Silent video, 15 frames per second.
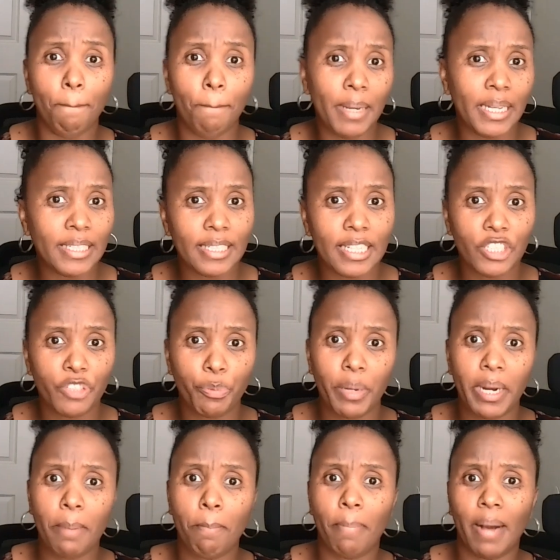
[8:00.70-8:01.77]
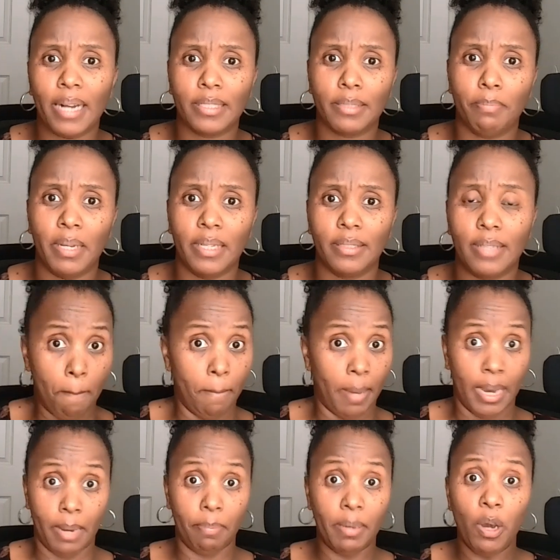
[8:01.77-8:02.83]
business reimbursements,
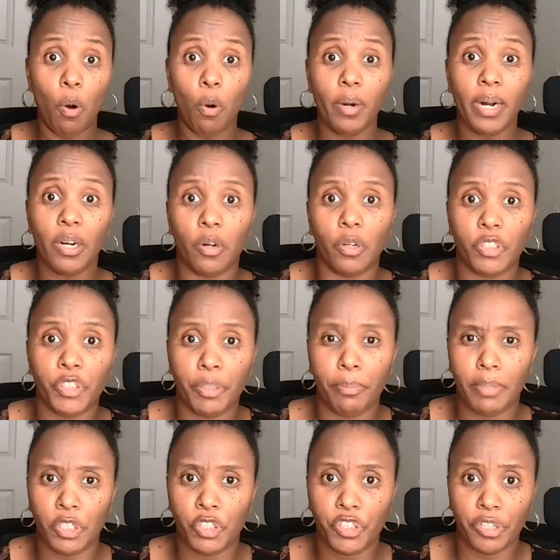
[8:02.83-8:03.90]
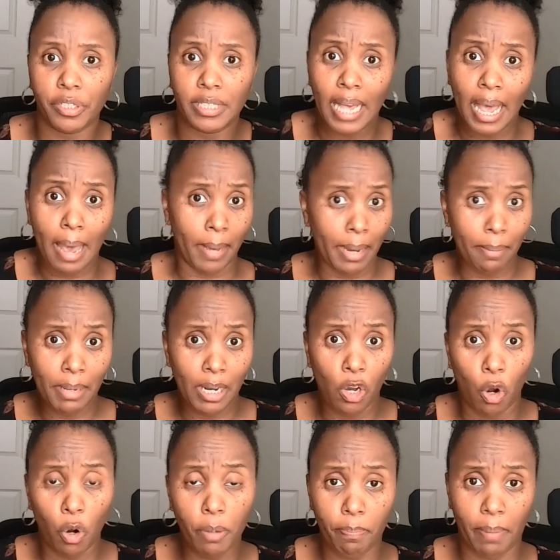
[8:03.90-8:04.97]
maybe owner contributions, maybe
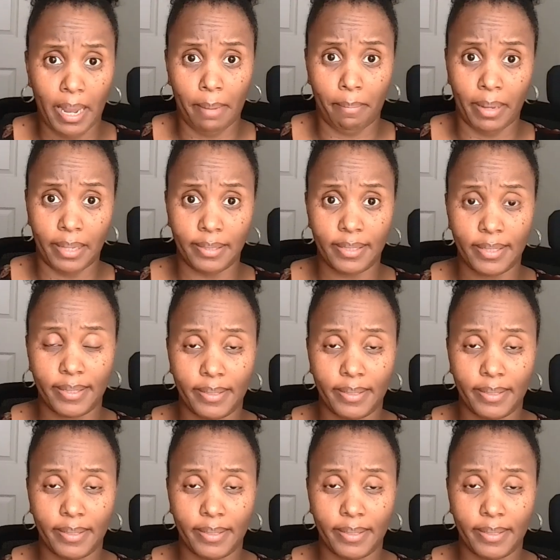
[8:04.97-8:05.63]
loan payments.